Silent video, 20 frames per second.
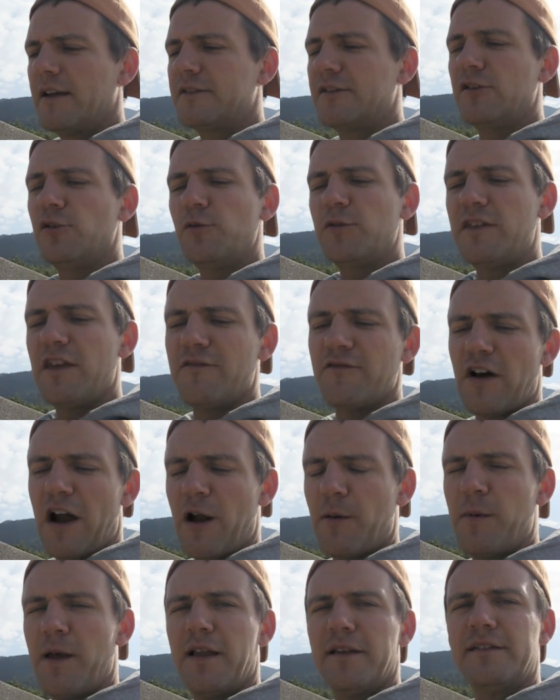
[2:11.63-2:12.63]
do with the
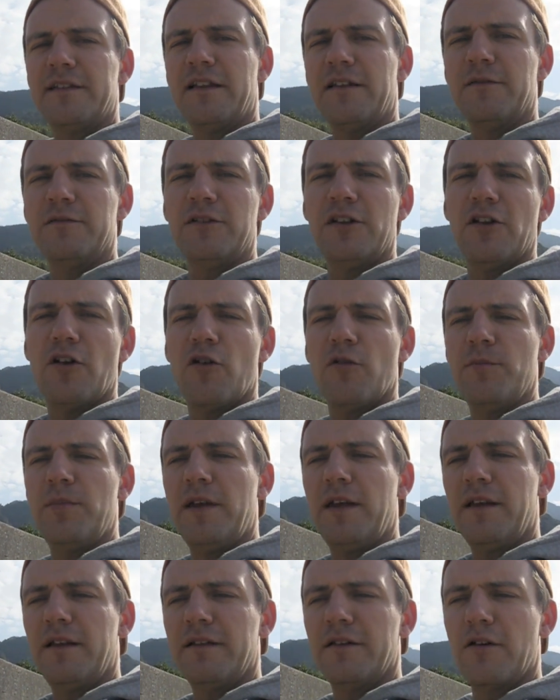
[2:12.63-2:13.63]
environment and
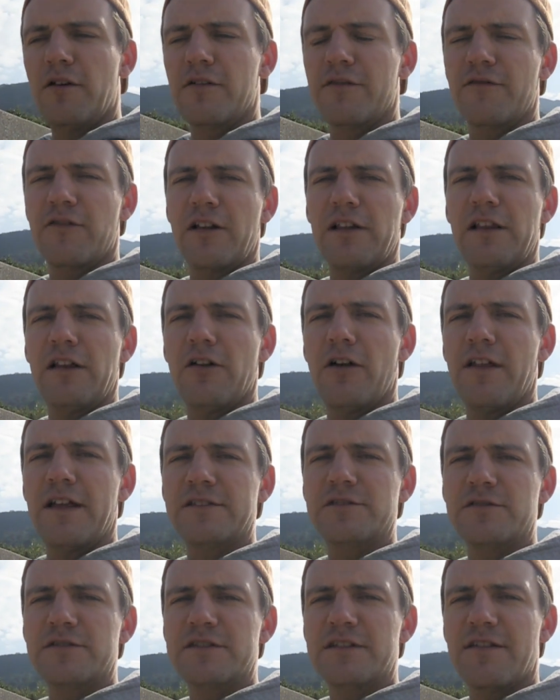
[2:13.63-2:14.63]
being earth friendly and all that
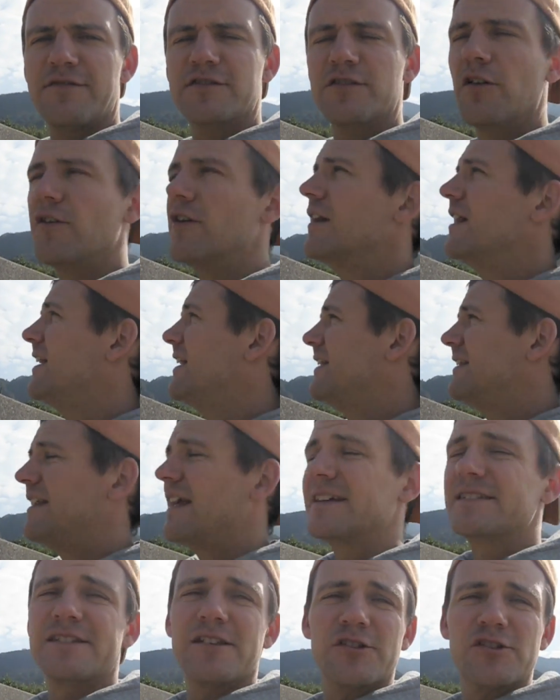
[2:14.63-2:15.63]
sort of stuff. So
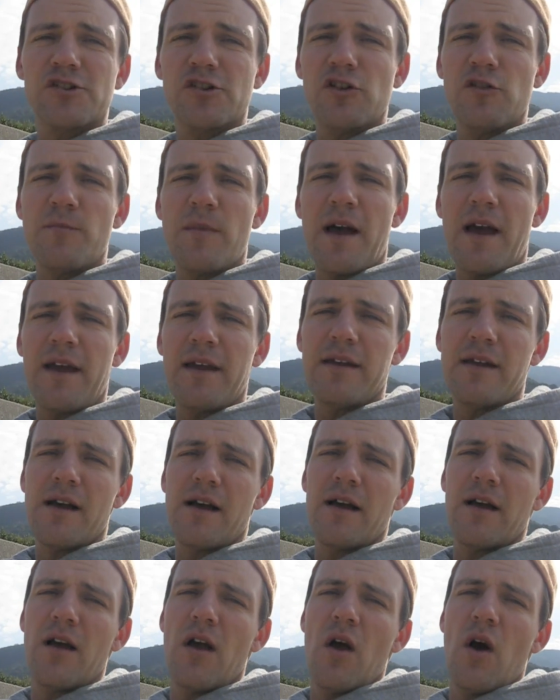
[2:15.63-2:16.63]
next I'll show you
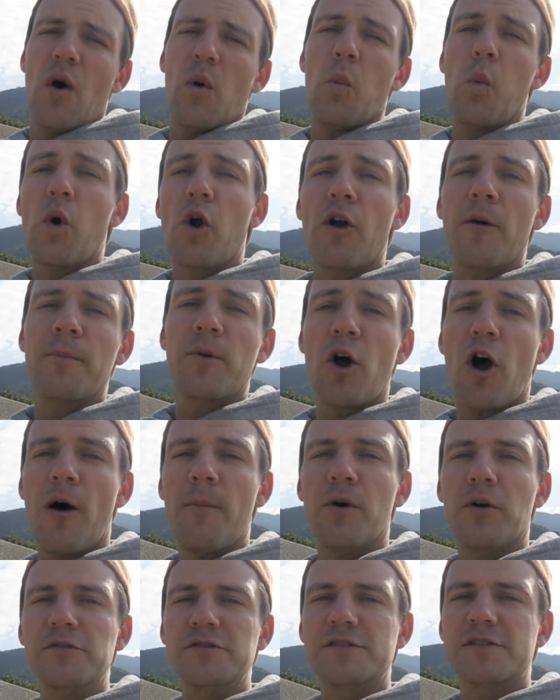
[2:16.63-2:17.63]
my worm
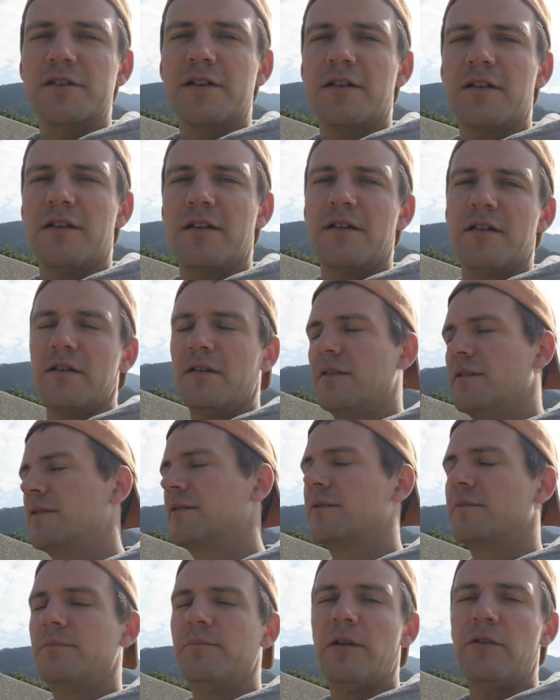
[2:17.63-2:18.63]
compost.
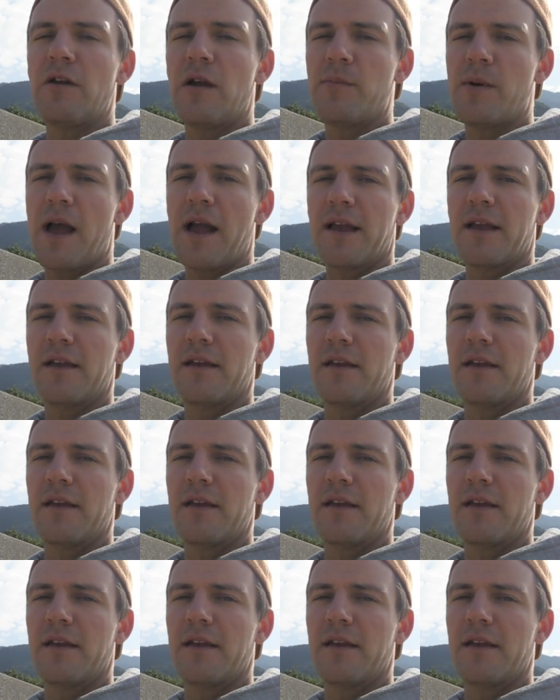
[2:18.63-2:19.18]
Be right back.